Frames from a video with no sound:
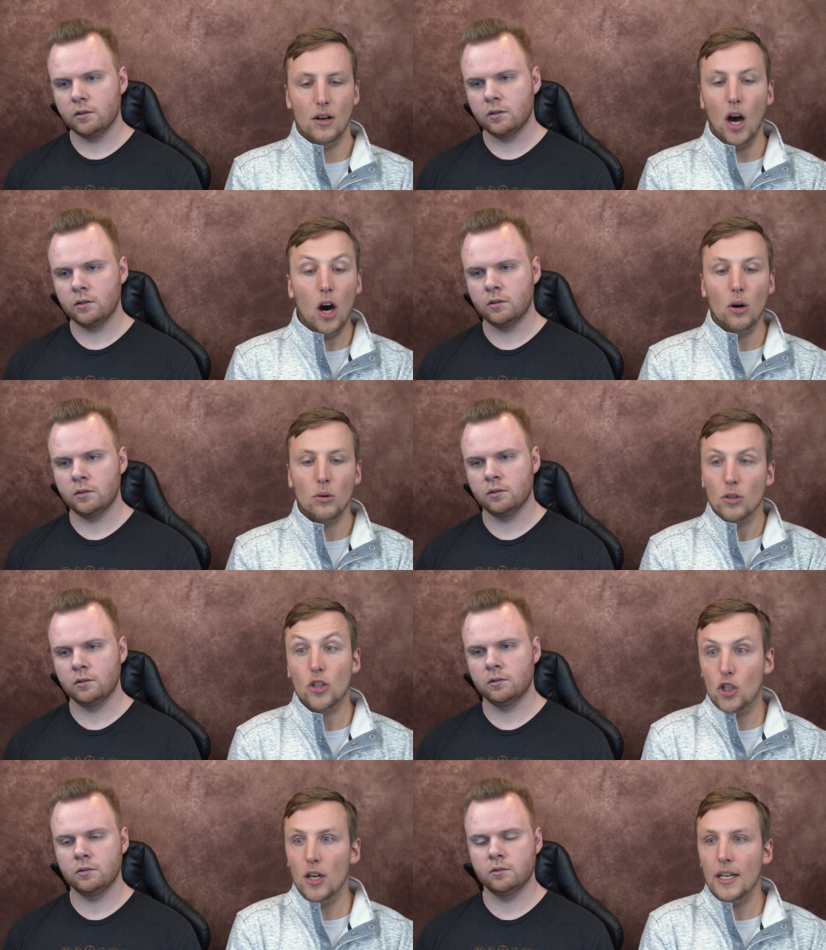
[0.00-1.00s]
Speaker 1: oh,
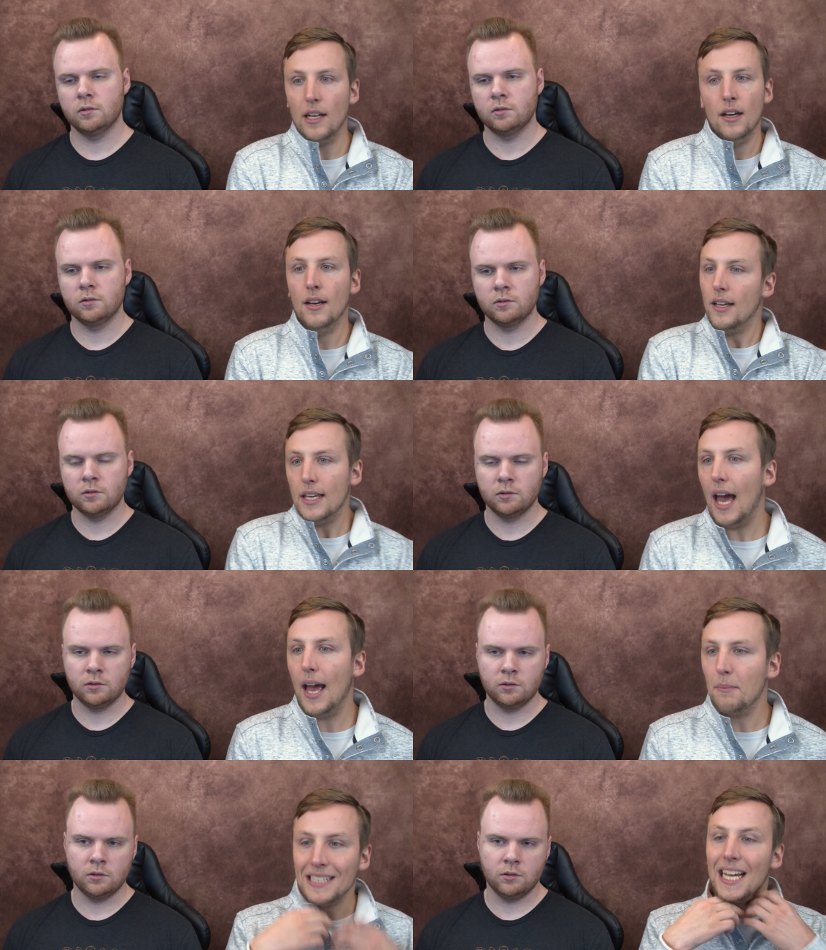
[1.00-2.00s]
good.
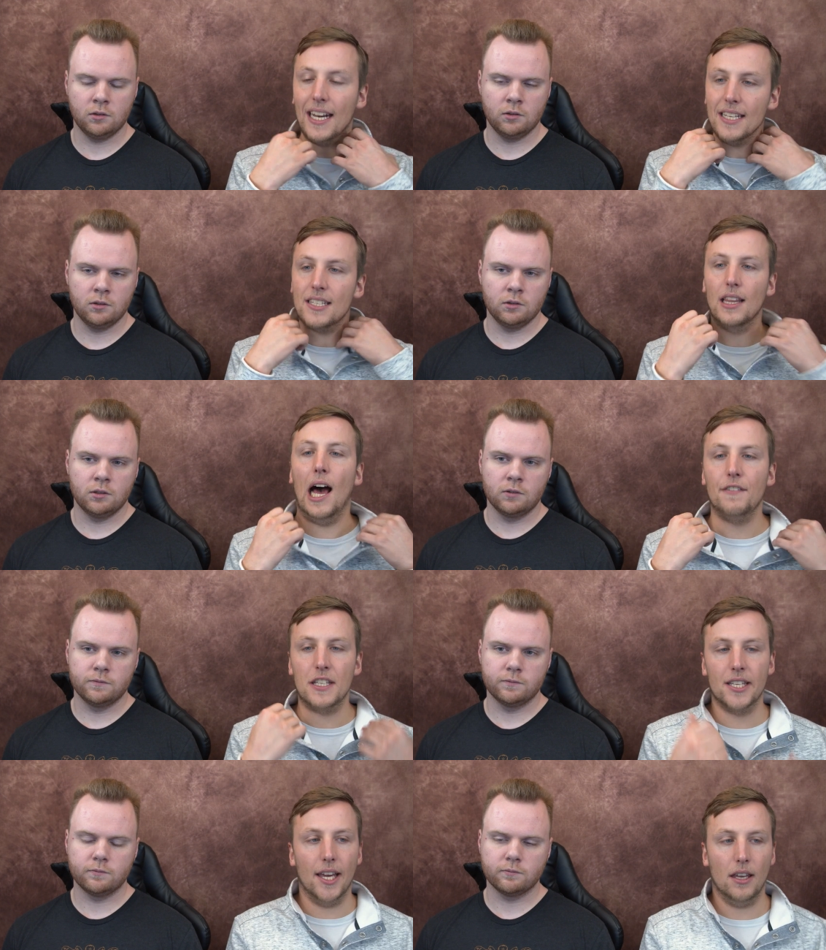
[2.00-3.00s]
Yay, my dad is alive.
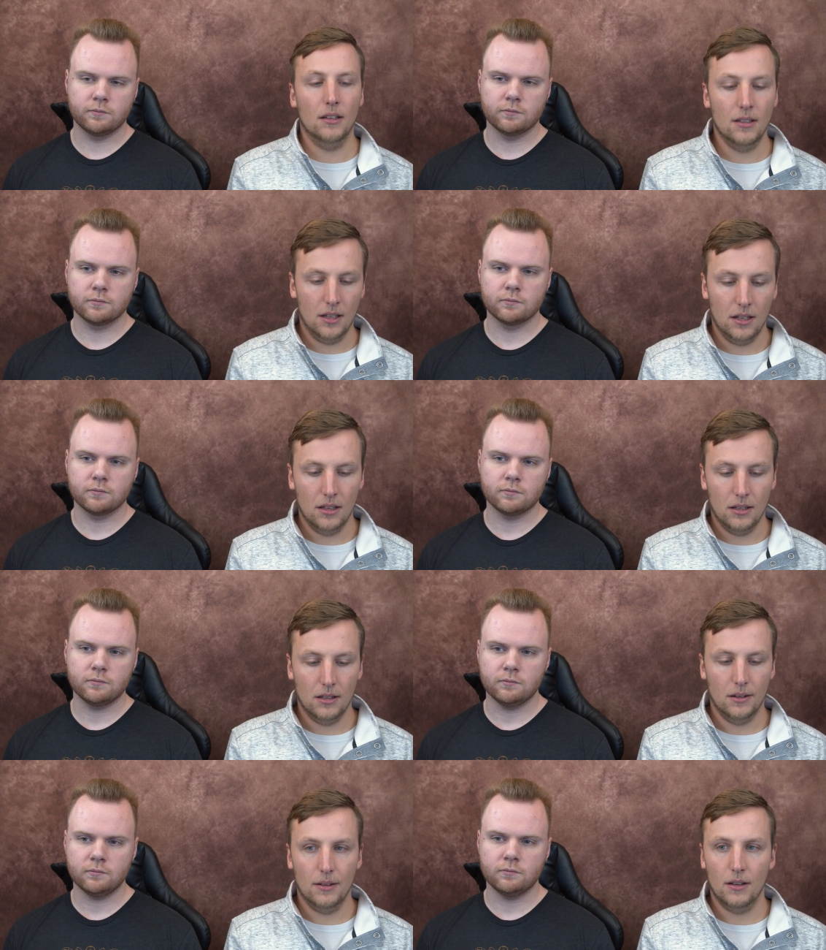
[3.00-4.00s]
It's like
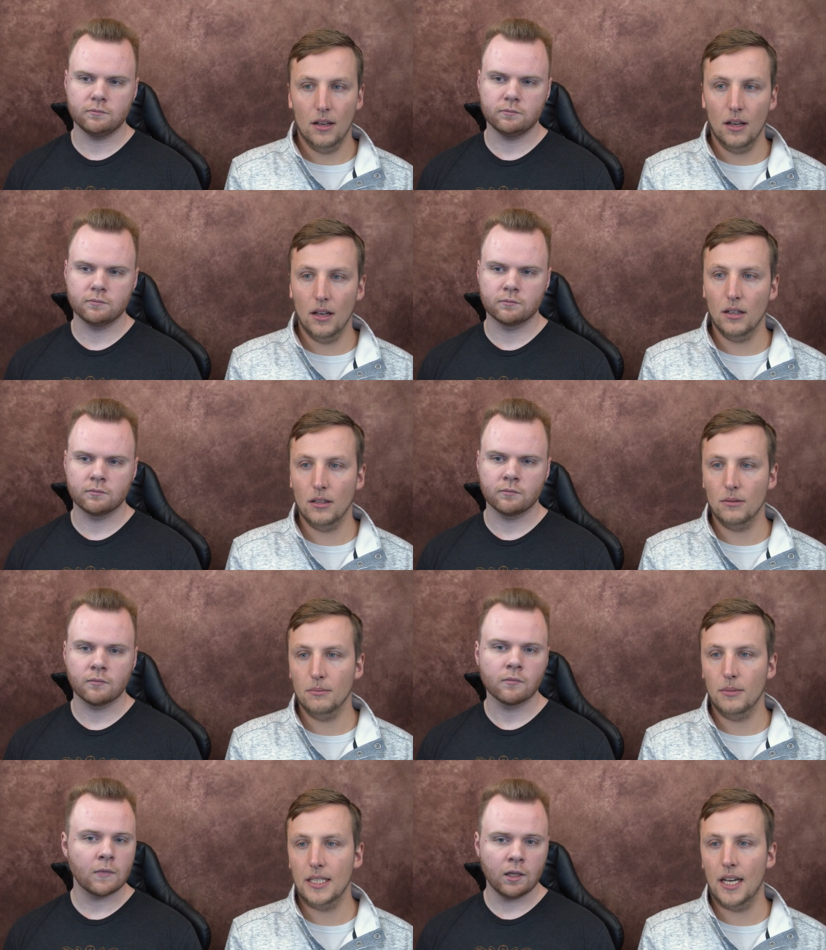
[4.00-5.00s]
oh,
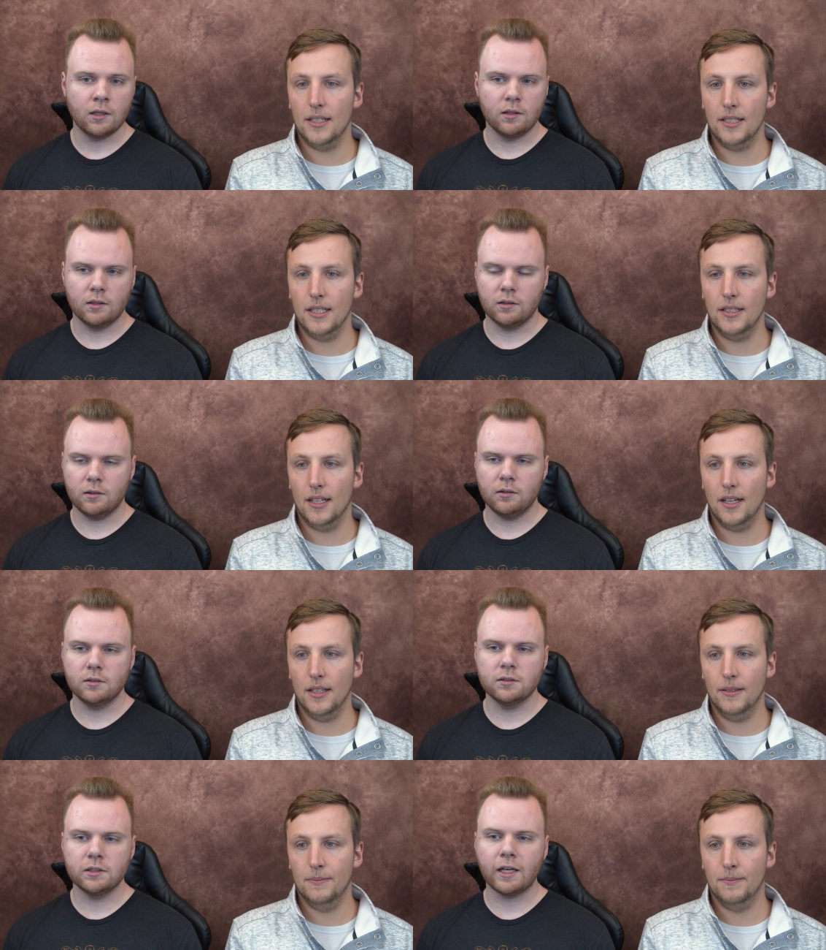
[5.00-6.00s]
my dad did
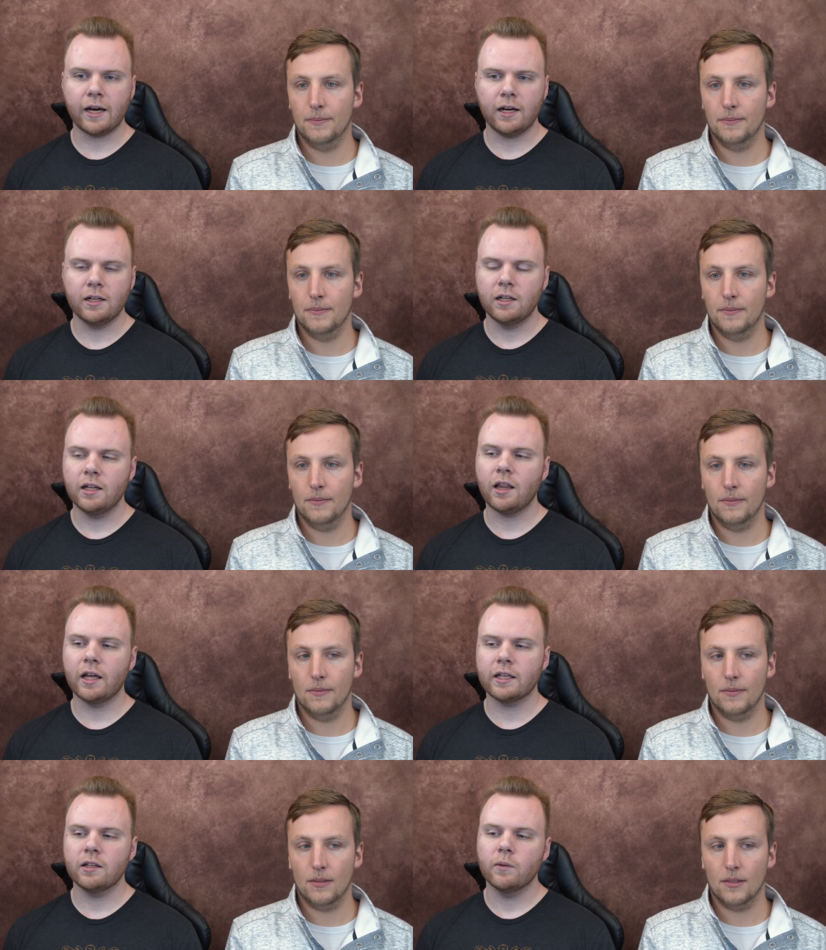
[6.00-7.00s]
die.
Speaker 2: Yeah.
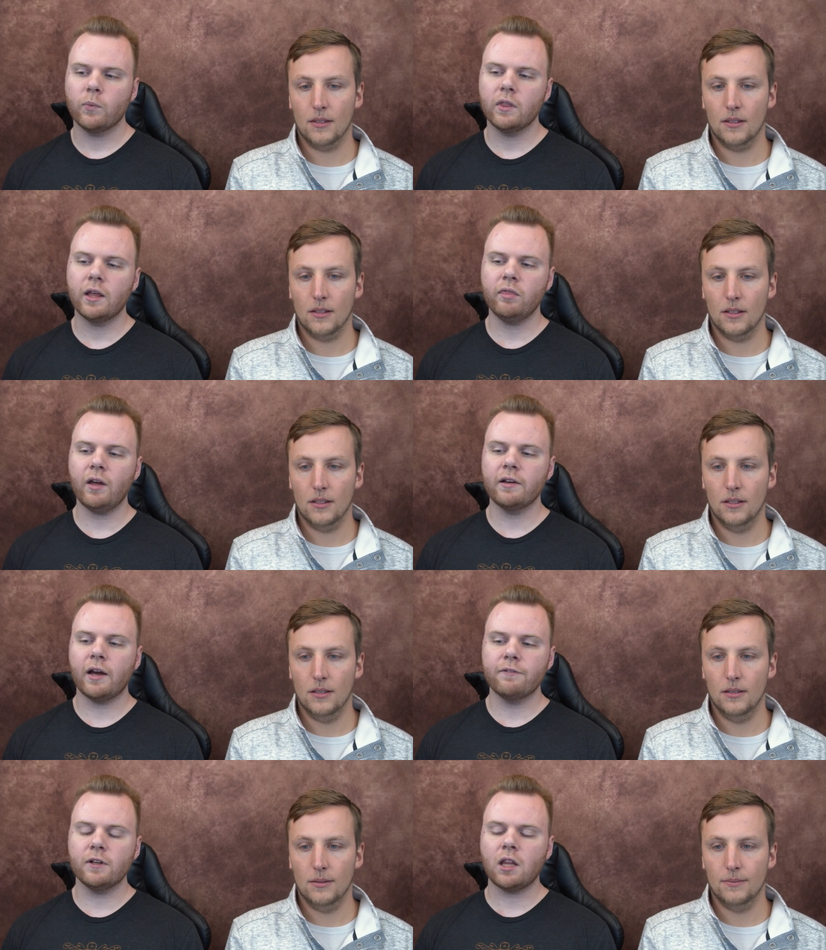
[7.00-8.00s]
Like I,
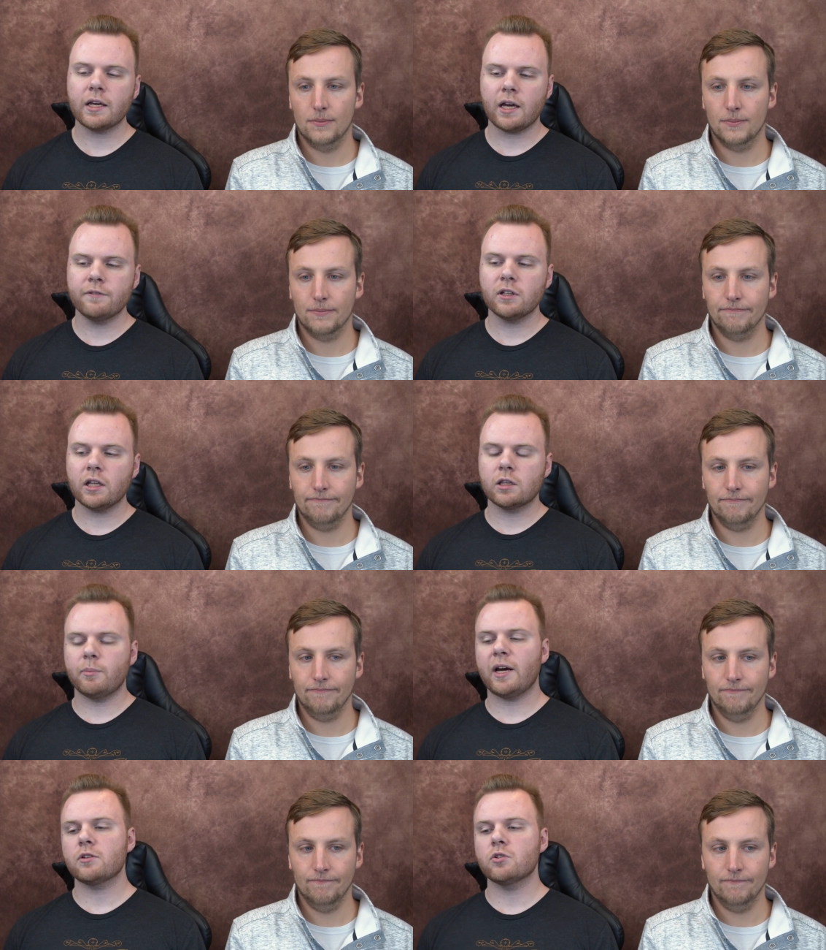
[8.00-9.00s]
I, feel like I feel like the
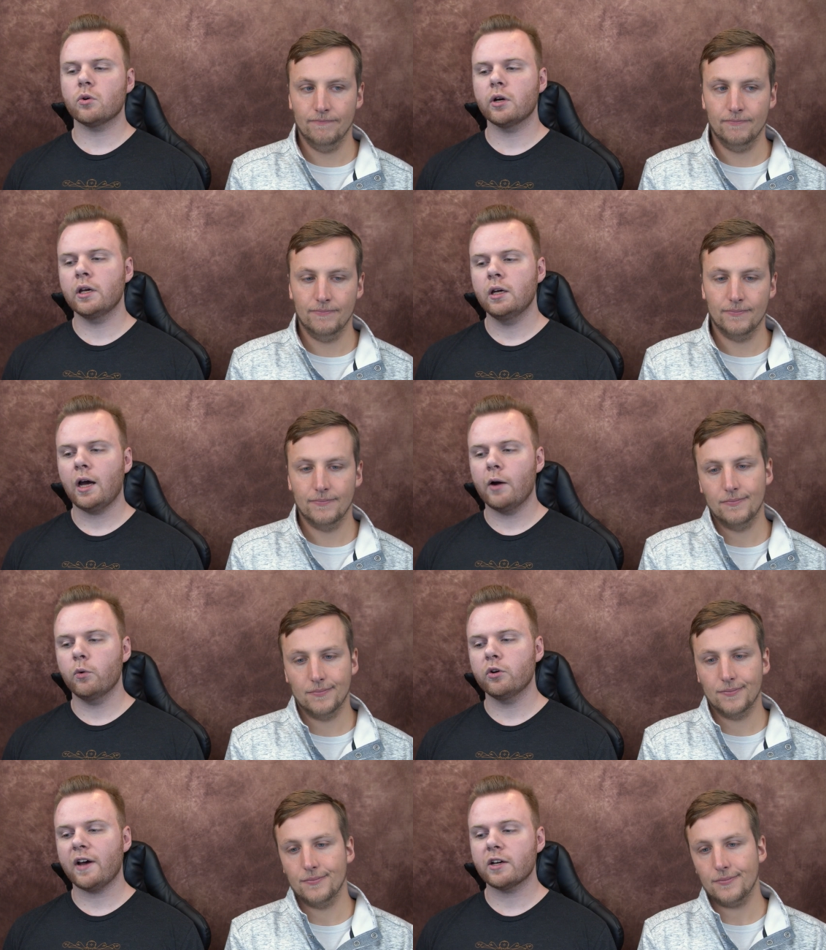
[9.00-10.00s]
backstory. I
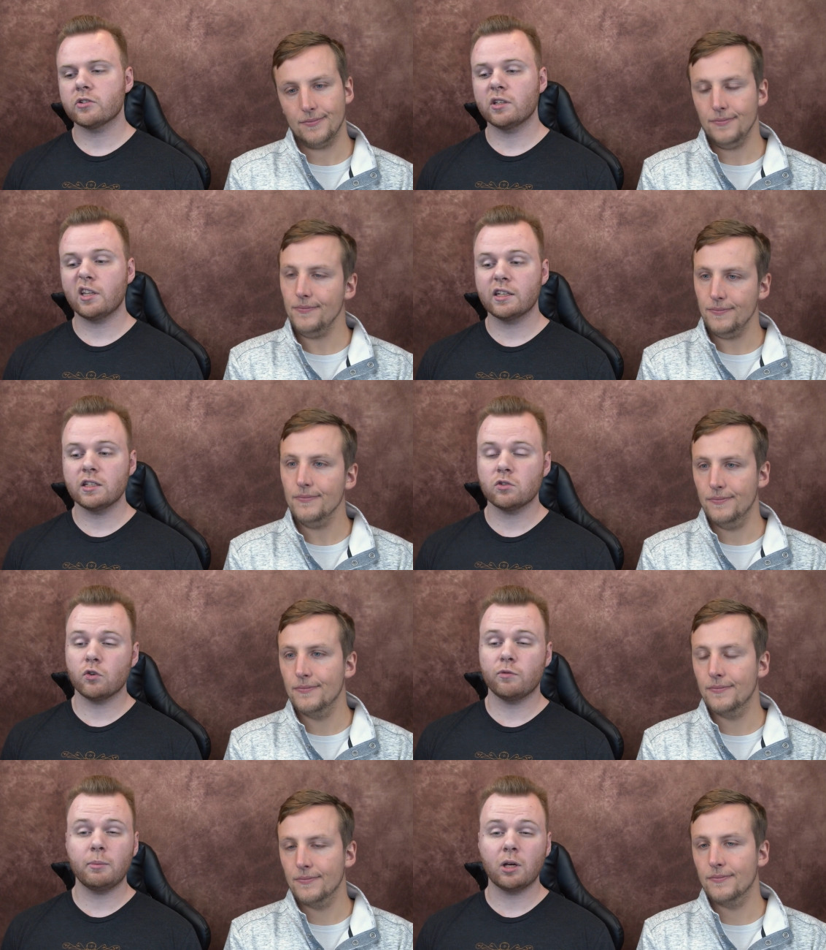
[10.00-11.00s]
would have actually liked it to
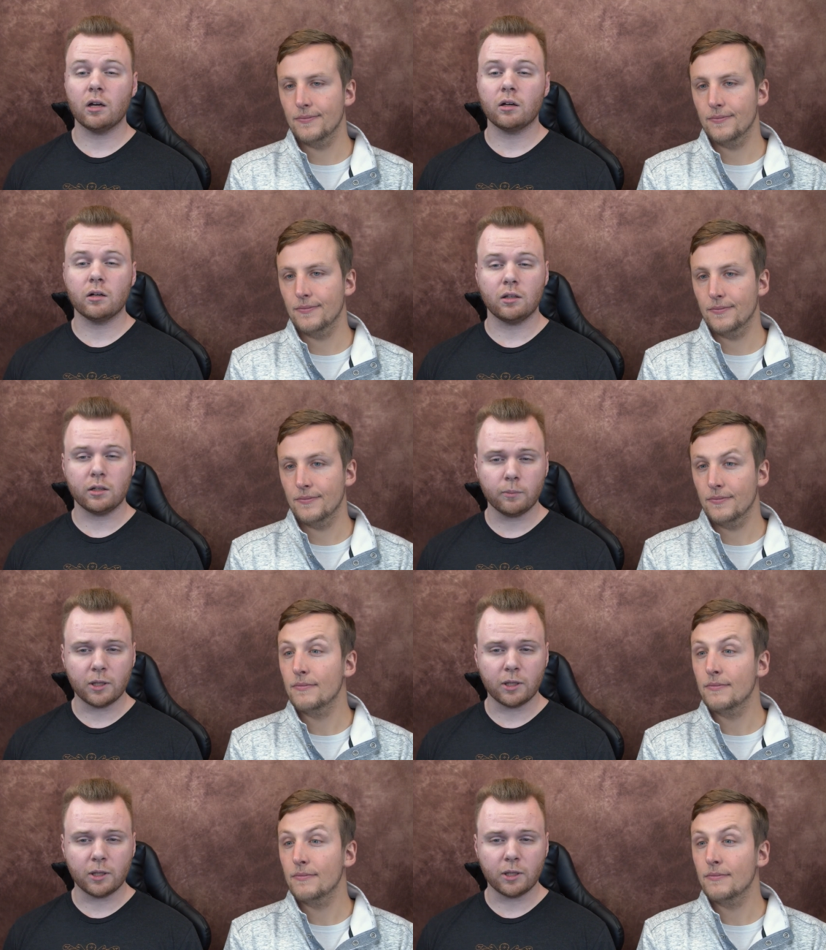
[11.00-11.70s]
have maybe gone on a little